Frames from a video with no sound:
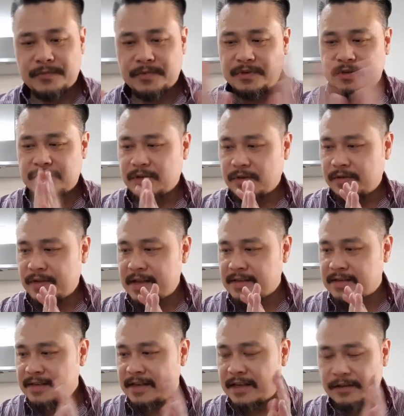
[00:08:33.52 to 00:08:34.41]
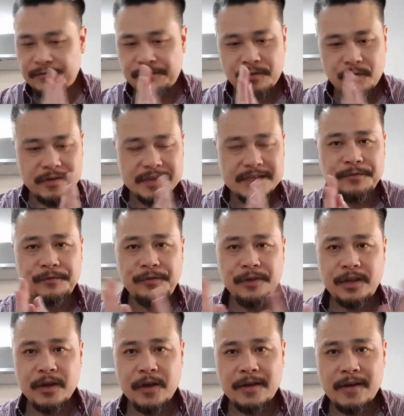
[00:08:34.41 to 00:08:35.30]
So that's it for this
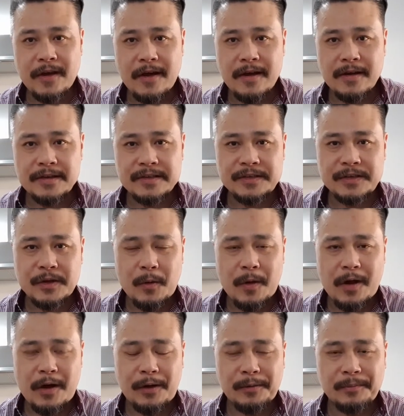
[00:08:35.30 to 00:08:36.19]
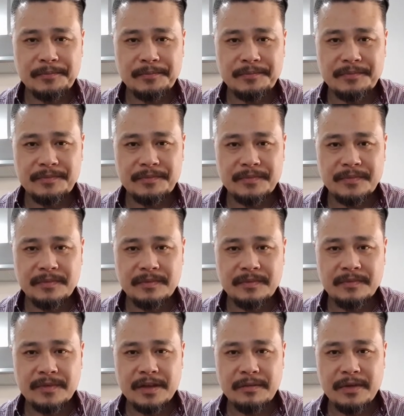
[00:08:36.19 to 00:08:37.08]
video, guys. So
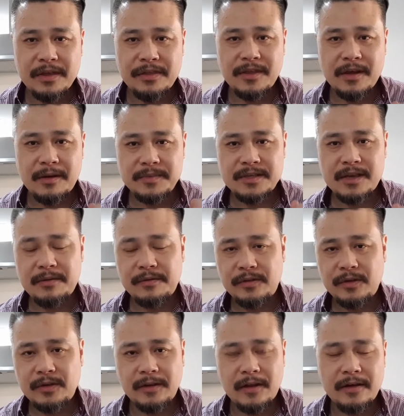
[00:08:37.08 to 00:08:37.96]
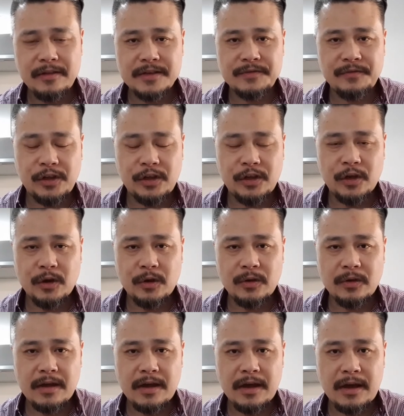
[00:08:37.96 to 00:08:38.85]
give me a thumbs up if you like this
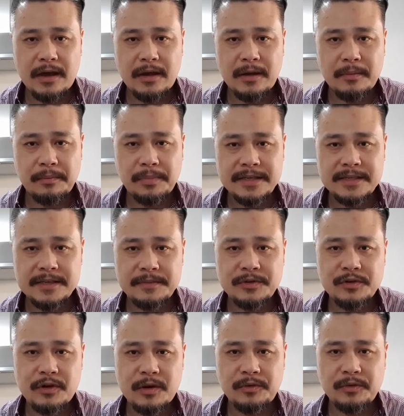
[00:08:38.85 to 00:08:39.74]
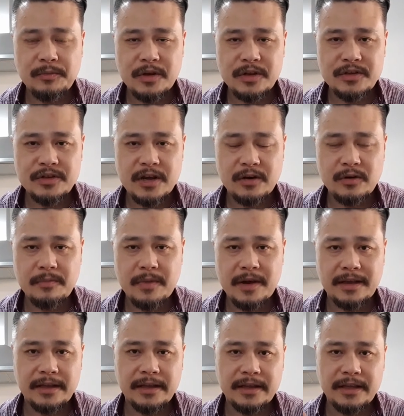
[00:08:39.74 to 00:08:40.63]
video. Please subscribe to my channel
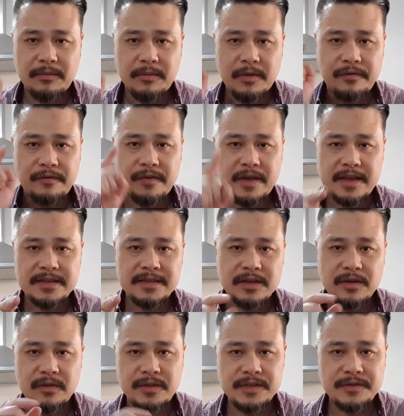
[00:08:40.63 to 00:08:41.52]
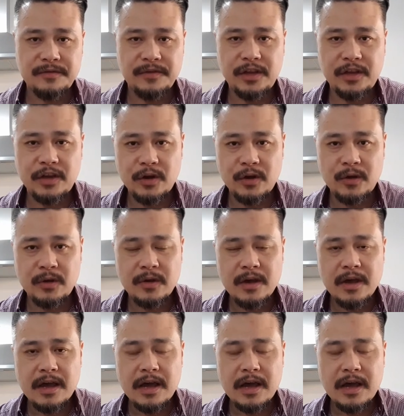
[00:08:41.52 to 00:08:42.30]
by clicking on my face here on this video.